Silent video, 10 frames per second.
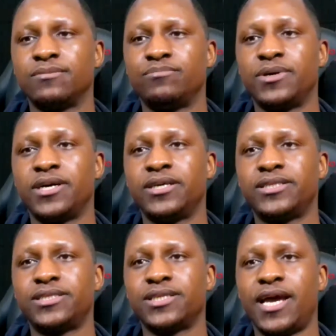
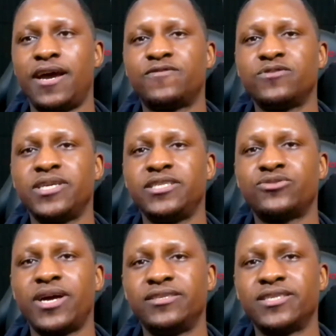But after they
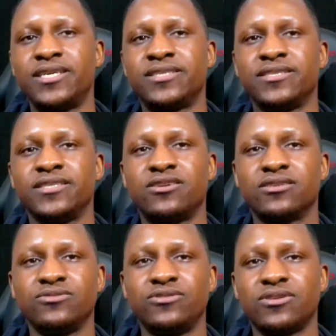strategize and they talk
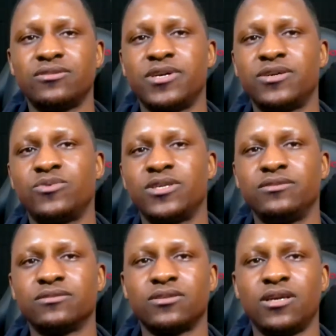to each other about
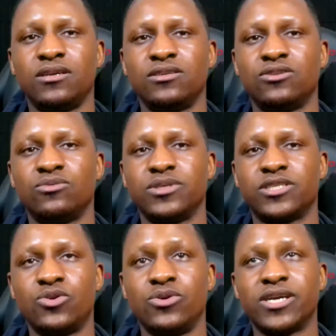what's
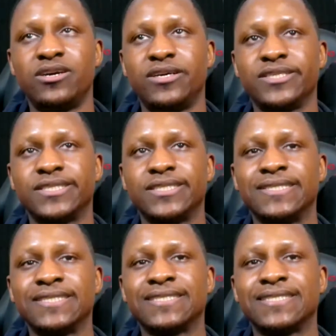going on,
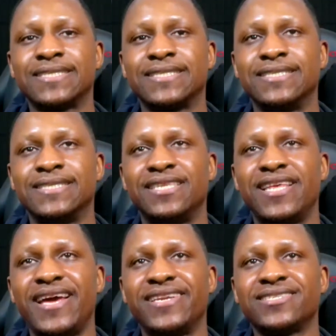
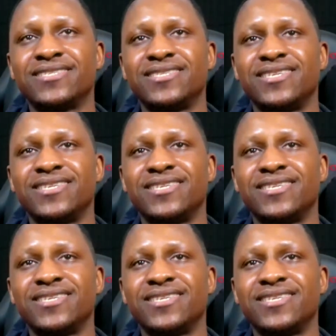then